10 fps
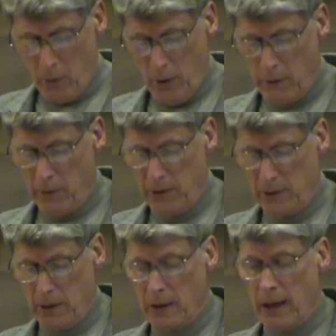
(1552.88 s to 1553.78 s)
one
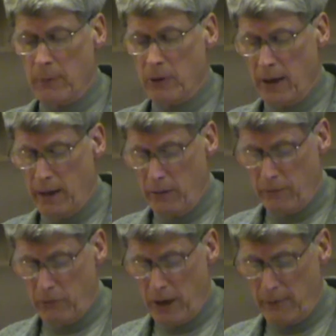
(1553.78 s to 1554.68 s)
recent time
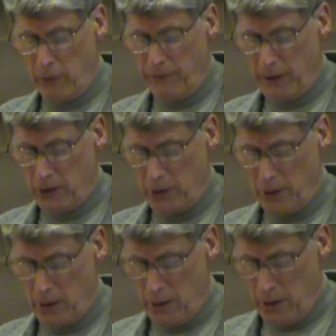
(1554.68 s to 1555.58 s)
travel
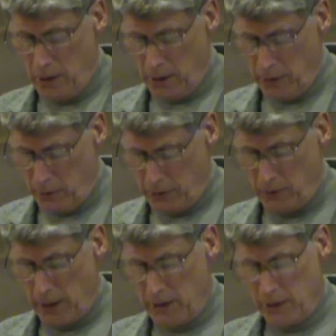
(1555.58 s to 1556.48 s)
fiction in which
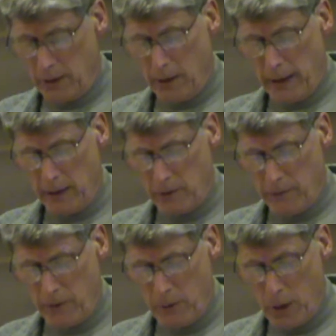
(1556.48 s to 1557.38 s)
race and class
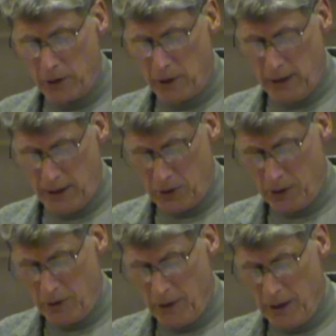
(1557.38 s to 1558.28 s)
are very much the
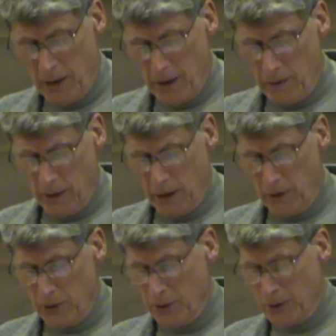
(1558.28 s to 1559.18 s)
issue. The
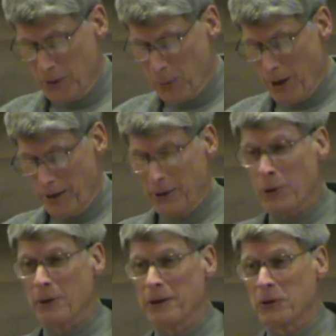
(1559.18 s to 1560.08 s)
Gil Younger,
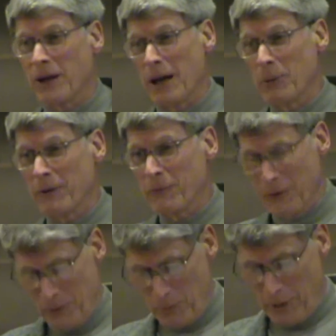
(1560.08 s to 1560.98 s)
Martin Lawrence comic
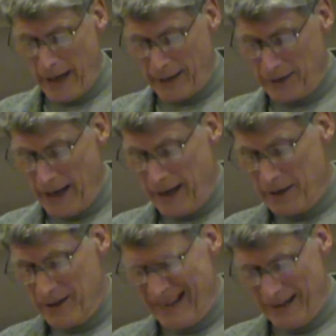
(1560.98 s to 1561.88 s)
film, Black
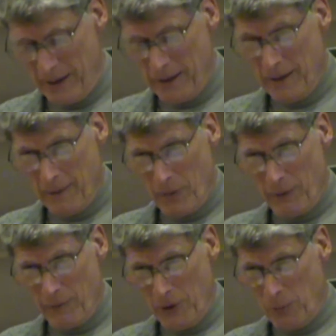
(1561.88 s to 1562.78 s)
Knight.
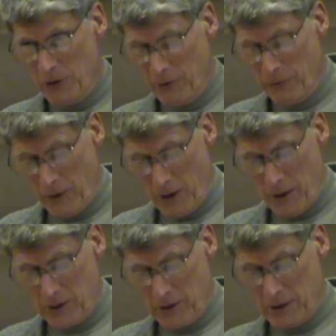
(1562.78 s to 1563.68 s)
The film is a
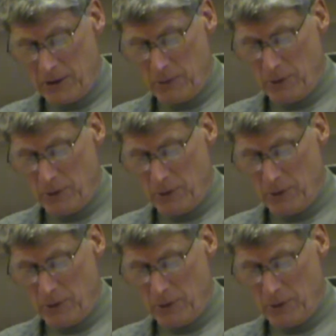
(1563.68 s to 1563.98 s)
farce,